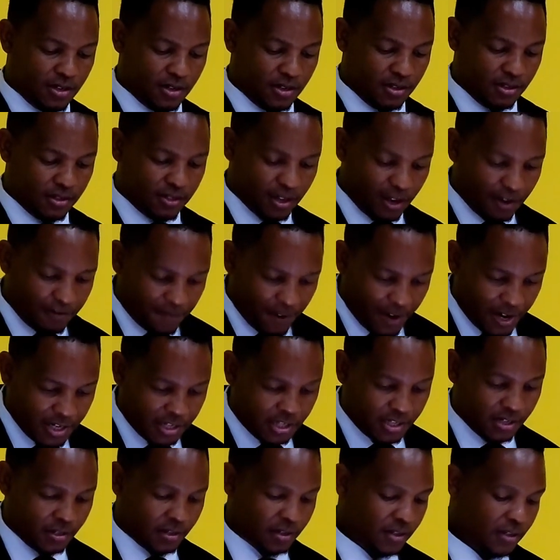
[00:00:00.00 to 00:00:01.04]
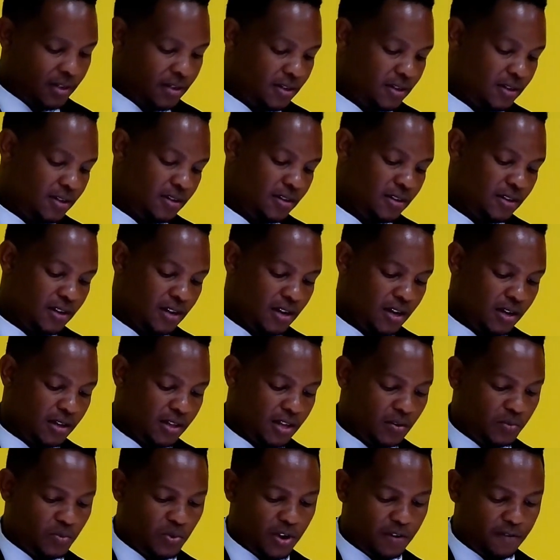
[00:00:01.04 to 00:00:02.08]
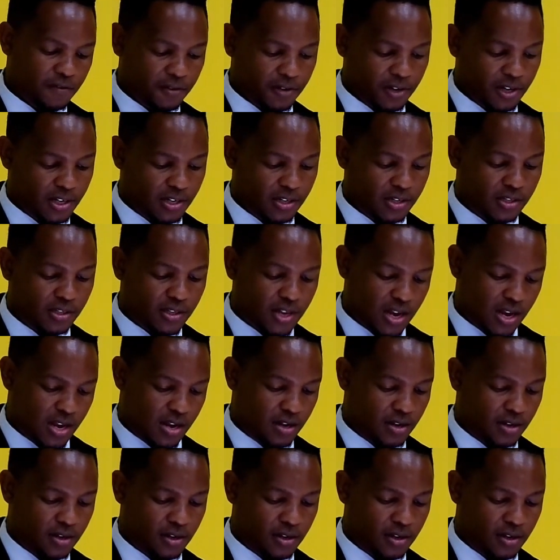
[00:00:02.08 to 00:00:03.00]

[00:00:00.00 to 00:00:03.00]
salvation uh, that we have already seen.